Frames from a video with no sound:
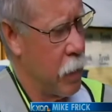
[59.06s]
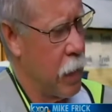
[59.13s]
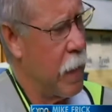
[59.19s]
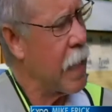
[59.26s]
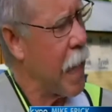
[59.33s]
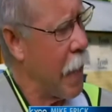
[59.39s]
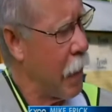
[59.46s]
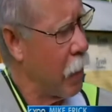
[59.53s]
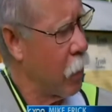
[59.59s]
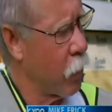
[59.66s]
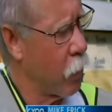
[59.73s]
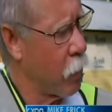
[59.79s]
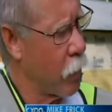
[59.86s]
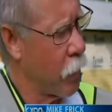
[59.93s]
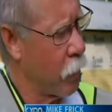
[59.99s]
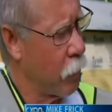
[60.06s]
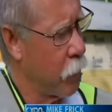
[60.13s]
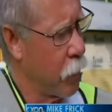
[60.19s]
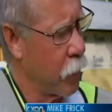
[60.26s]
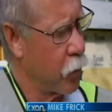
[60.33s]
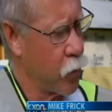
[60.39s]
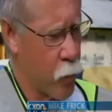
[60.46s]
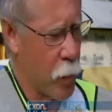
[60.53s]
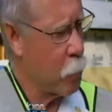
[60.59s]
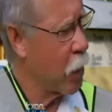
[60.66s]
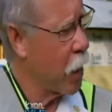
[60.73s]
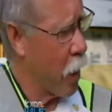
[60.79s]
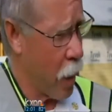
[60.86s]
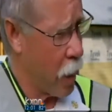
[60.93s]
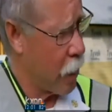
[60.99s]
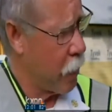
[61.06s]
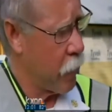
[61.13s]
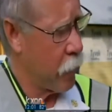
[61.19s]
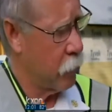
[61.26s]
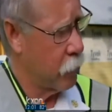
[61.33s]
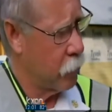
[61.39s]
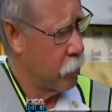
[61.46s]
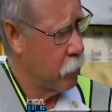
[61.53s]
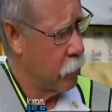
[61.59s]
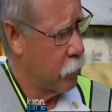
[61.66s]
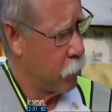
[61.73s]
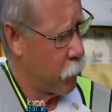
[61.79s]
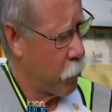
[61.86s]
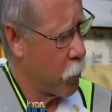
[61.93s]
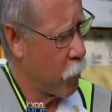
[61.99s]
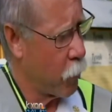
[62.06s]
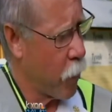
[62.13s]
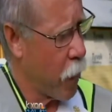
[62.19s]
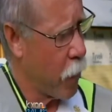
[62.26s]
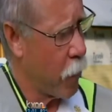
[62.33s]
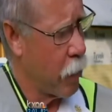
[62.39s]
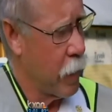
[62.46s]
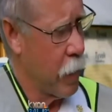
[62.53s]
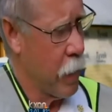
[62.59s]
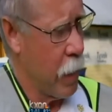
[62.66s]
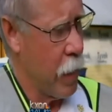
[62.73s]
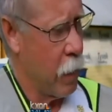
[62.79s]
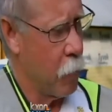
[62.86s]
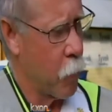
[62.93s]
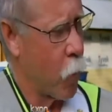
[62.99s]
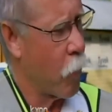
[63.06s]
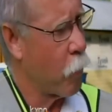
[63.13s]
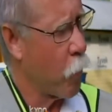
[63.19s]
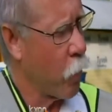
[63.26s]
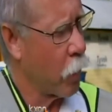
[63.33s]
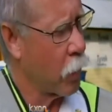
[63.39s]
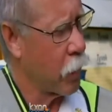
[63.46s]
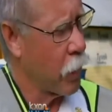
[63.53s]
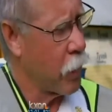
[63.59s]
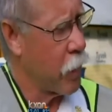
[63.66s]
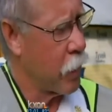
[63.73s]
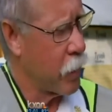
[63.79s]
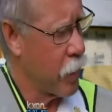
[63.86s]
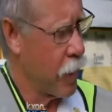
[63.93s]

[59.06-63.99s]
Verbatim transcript: inhale the extremely hot air from the fire, and more importantly, the,